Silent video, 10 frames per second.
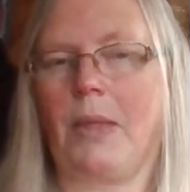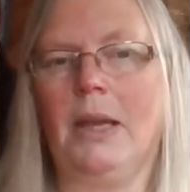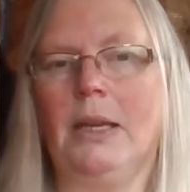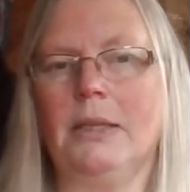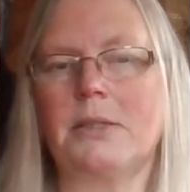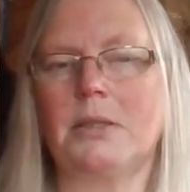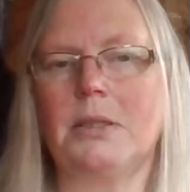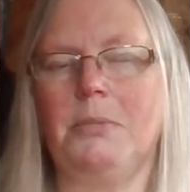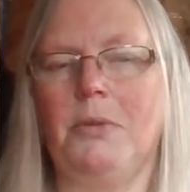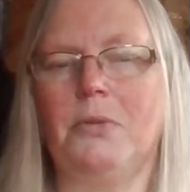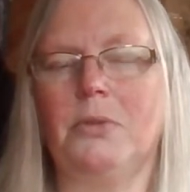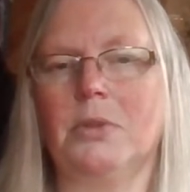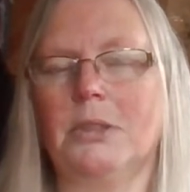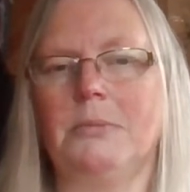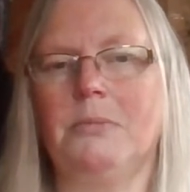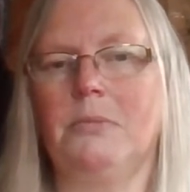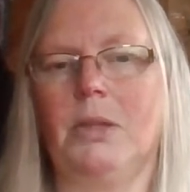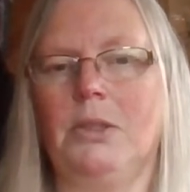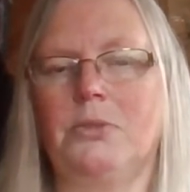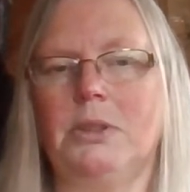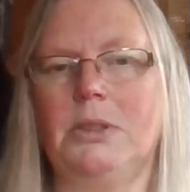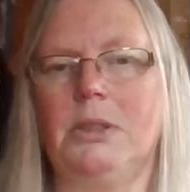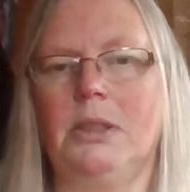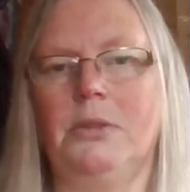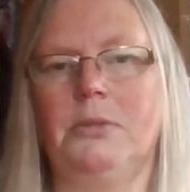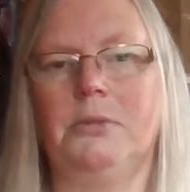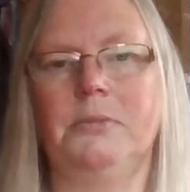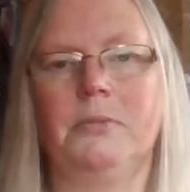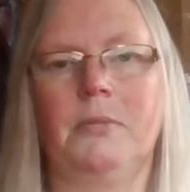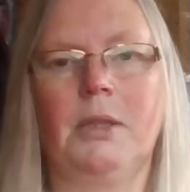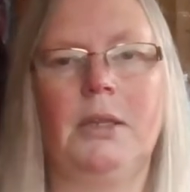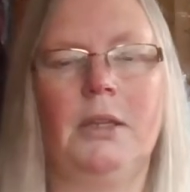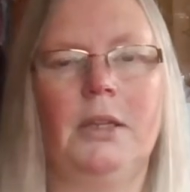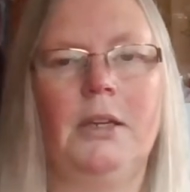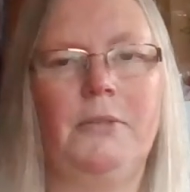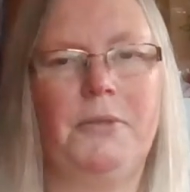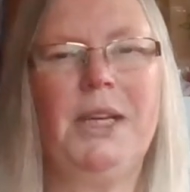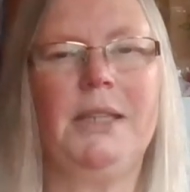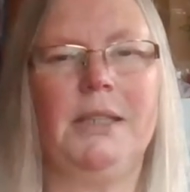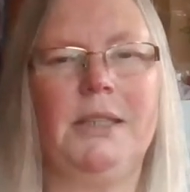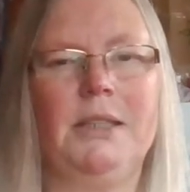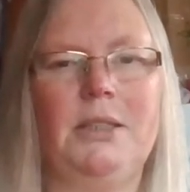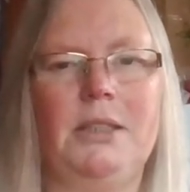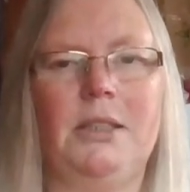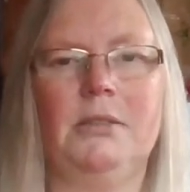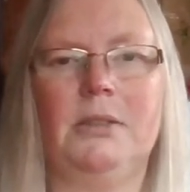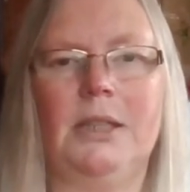And as I said before, some interesting little, fairly easy